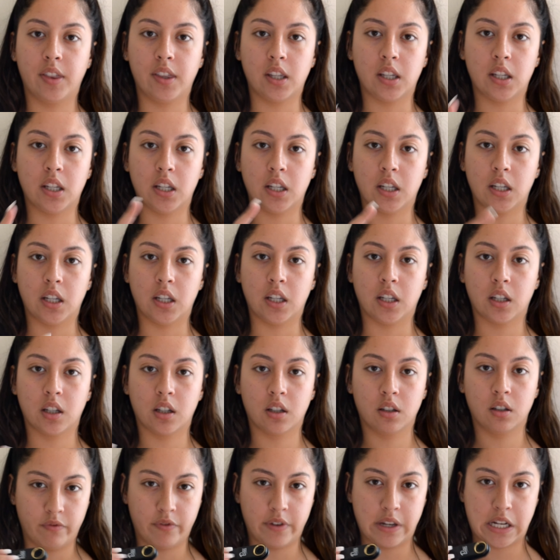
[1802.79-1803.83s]
the
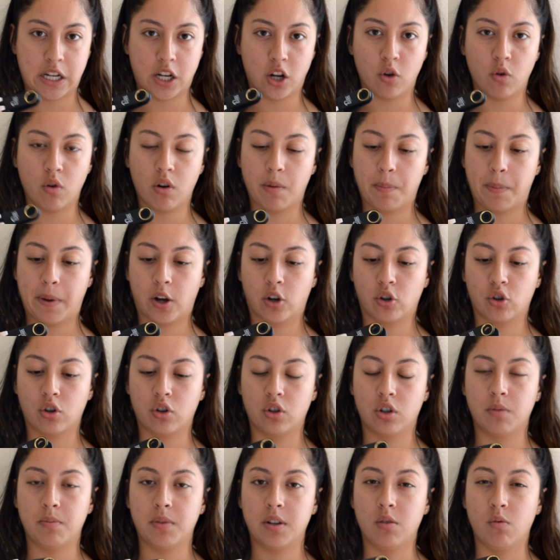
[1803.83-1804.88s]
video or picture
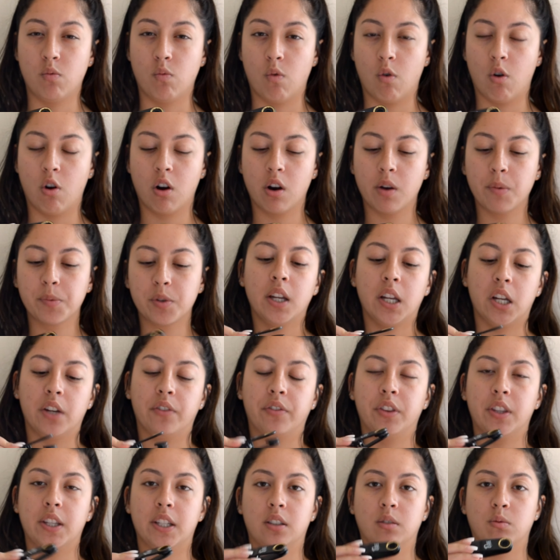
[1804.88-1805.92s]
to be warped
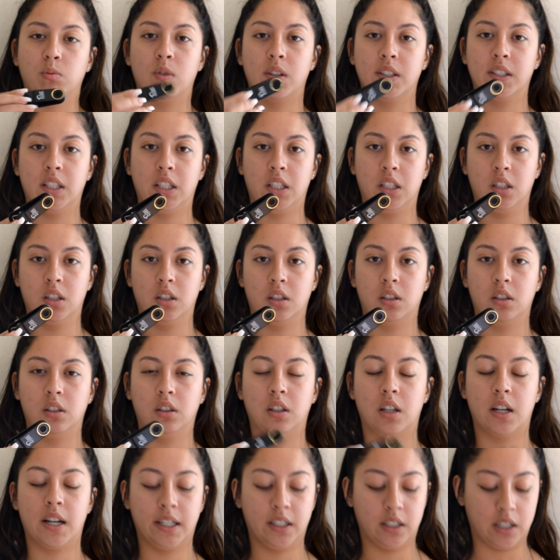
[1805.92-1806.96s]
if this wasn't
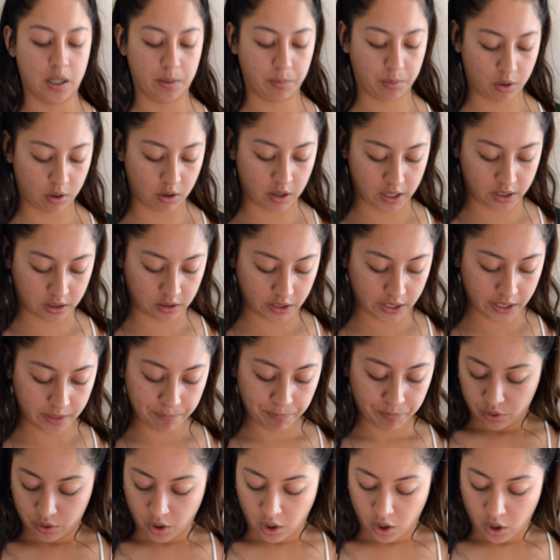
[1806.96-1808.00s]
lined up correctly.
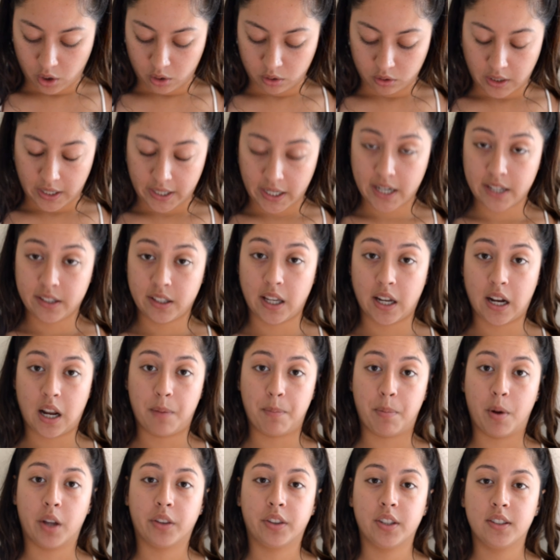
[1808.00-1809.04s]
So like I said,
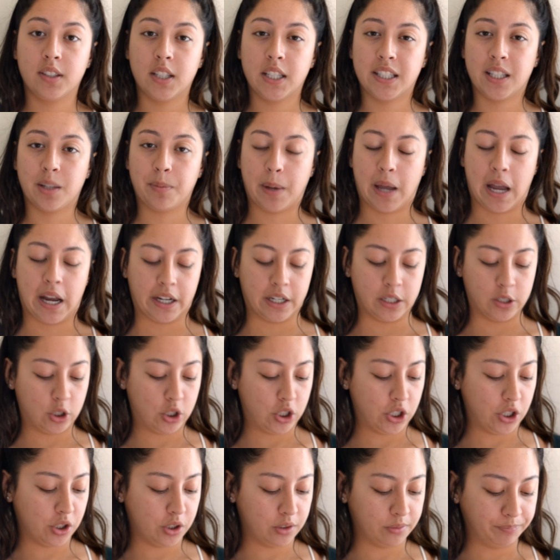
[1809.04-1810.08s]
I bought this as a package
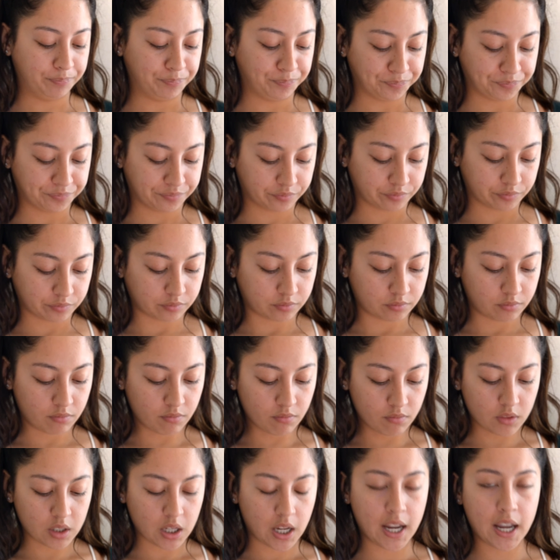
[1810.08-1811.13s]
deal,
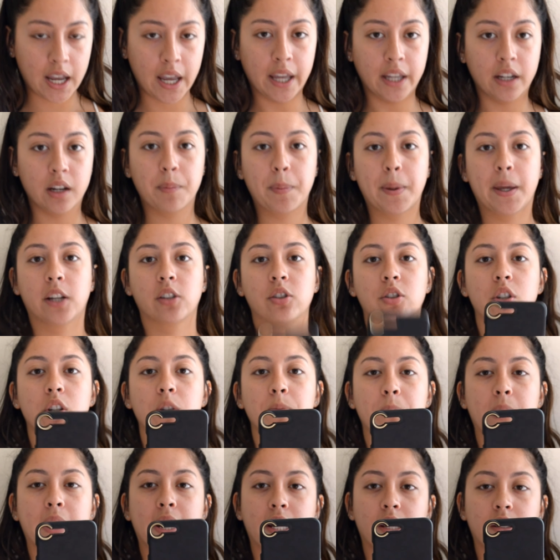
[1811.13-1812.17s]
and
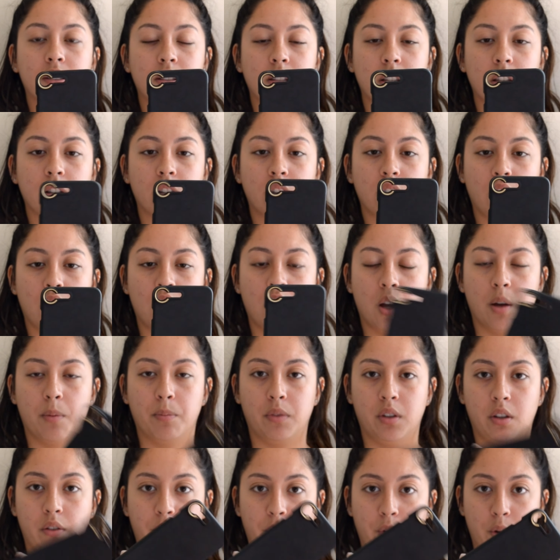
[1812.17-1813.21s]
Pixter makes
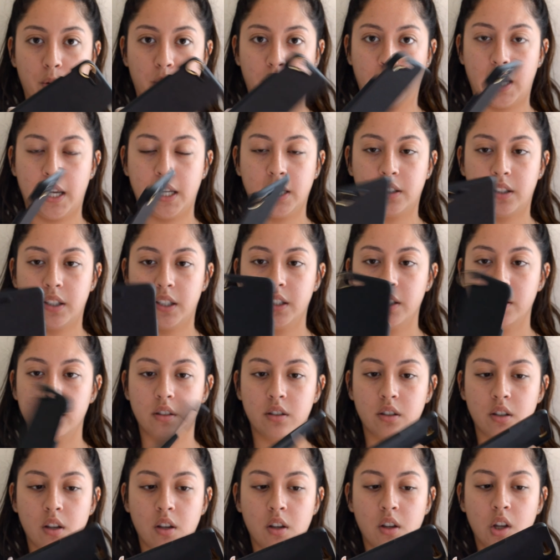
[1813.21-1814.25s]
the phone
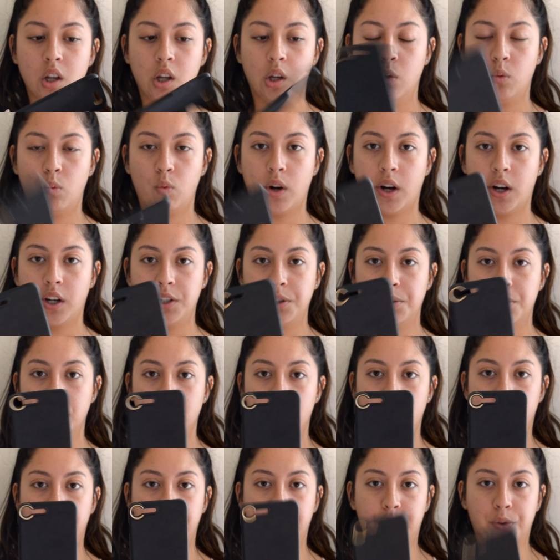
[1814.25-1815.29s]
cases where you can
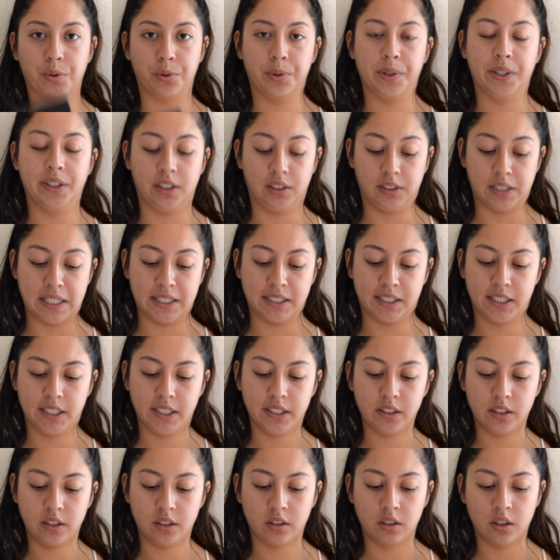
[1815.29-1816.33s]
just screw in the
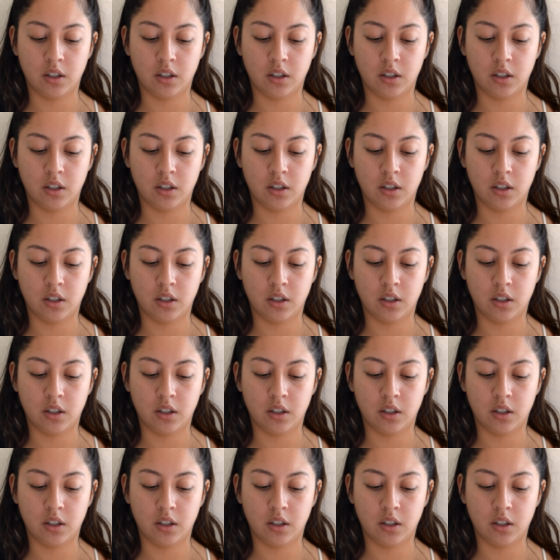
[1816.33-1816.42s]
lenses.